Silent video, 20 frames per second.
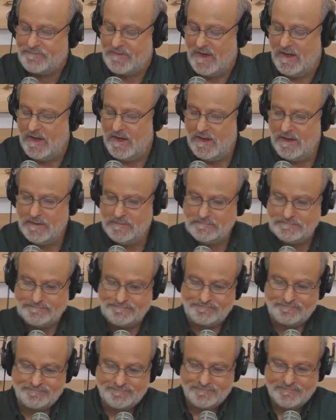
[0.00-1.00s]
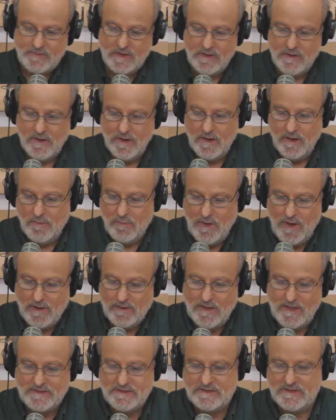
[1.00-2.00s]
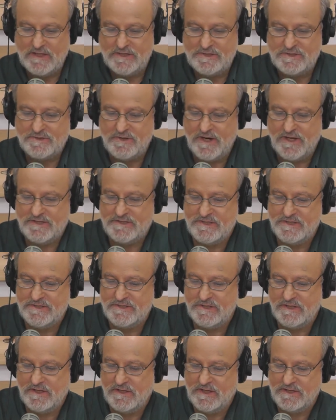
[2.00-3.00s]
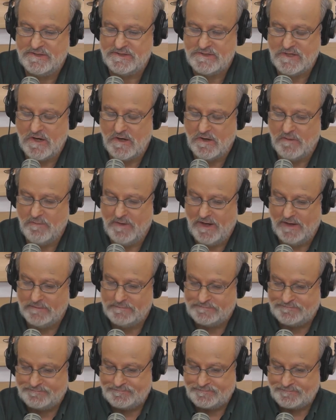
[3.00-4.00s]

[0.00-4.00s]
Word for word: Um, well, let's let's transition. Let's talk about